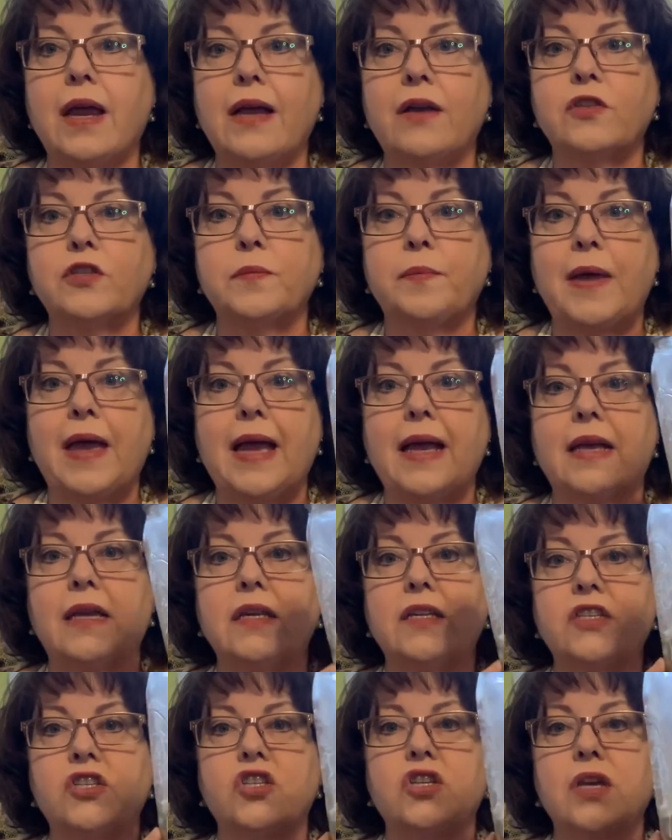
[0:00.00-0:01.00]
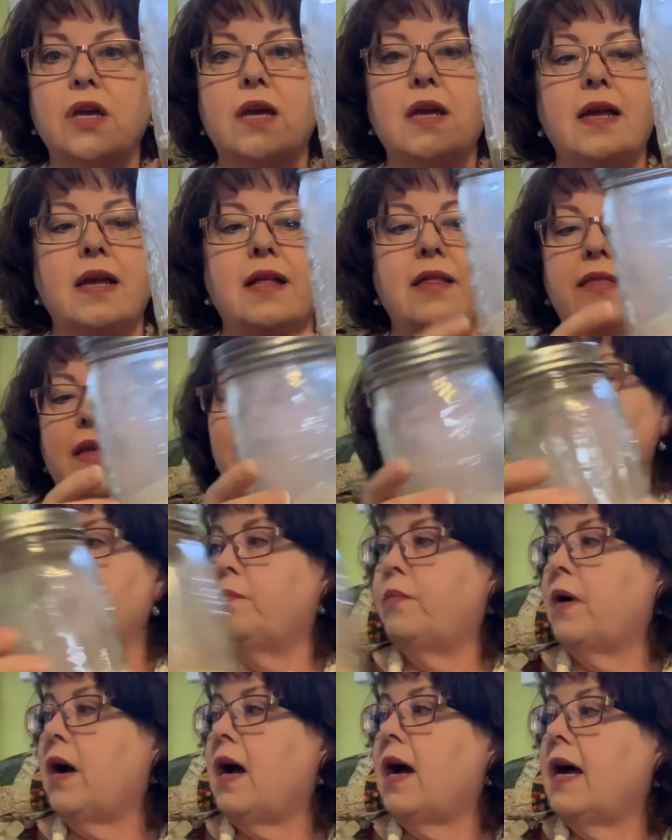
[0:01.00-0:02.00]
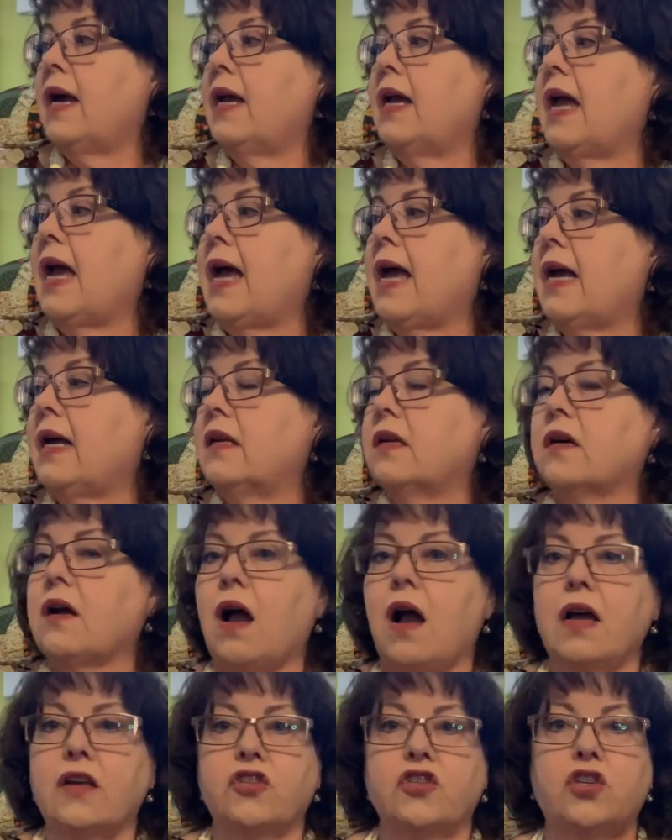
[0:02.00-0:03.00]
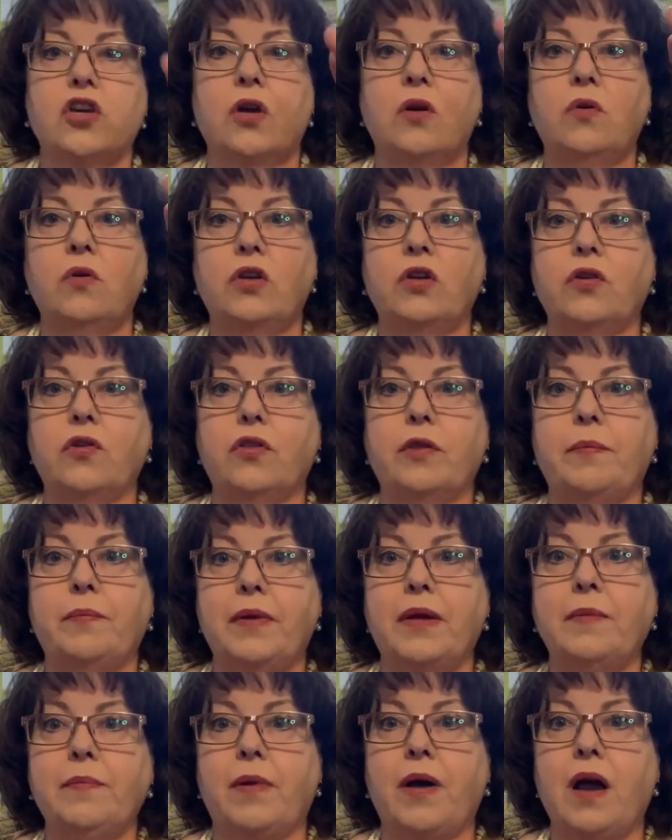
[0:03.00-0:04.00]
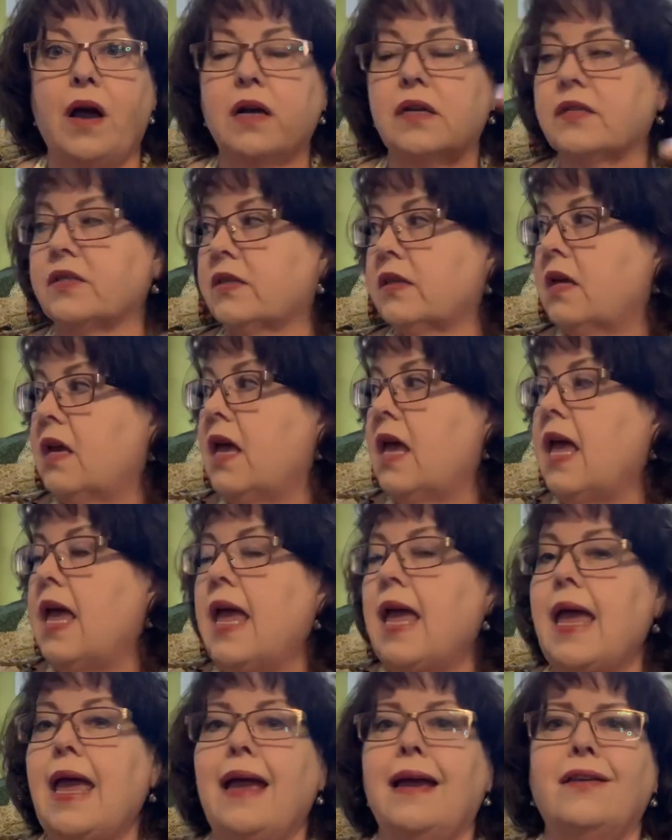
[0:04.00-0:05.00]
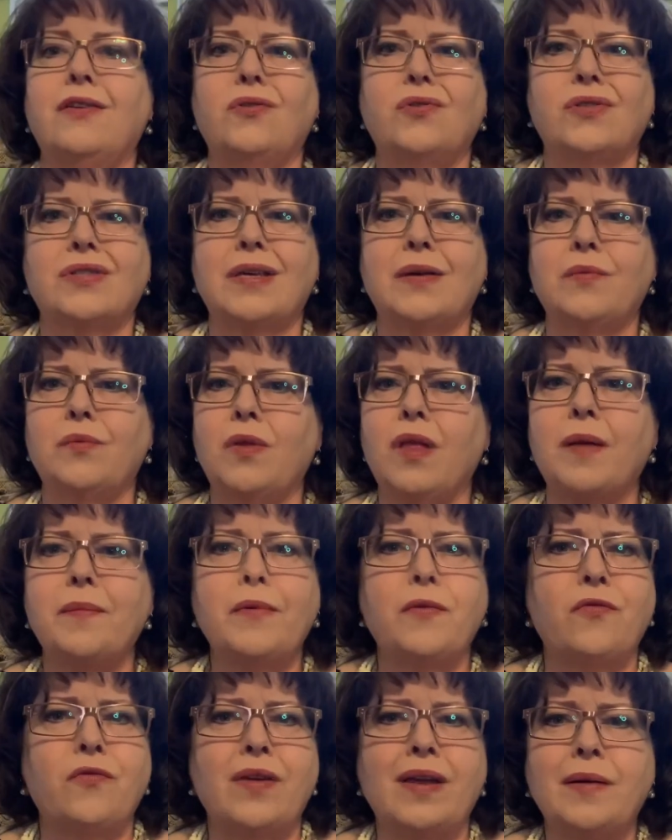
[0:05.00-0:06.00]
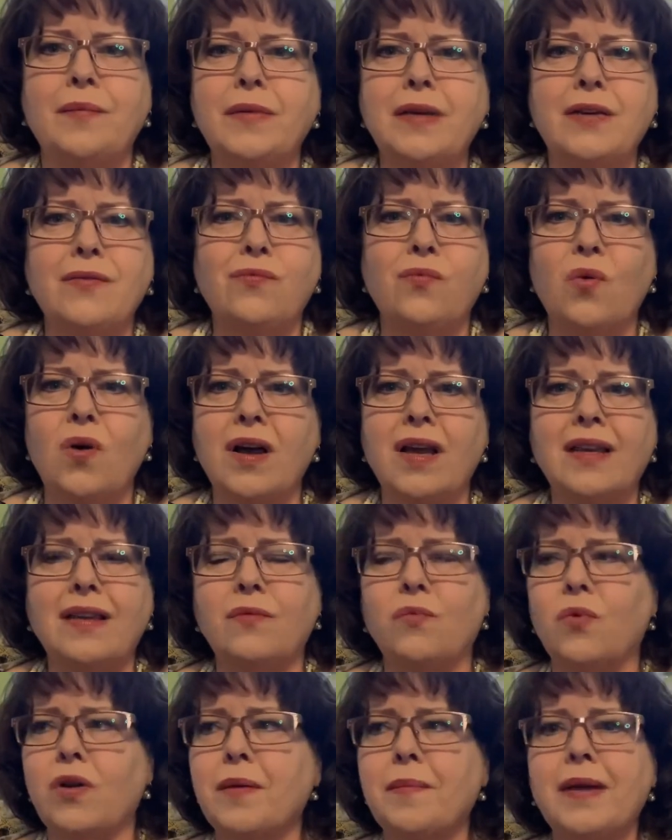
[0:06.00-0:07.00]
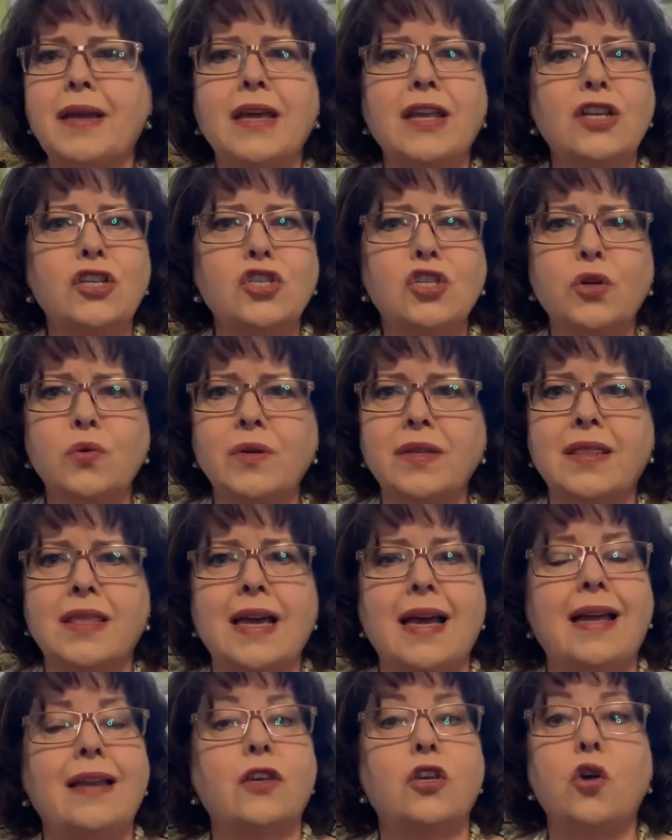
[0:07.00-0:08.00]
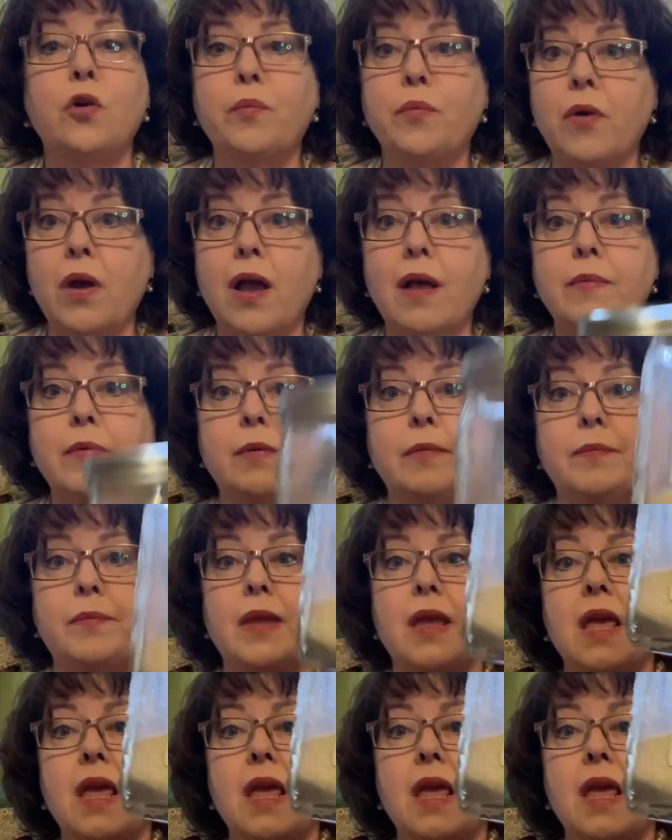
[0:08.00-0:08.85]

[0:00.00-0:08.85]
ounce package that you buy at Costco, you know, the big box. And you say, well, I'm a family of one. What am I going to do with that? No problem.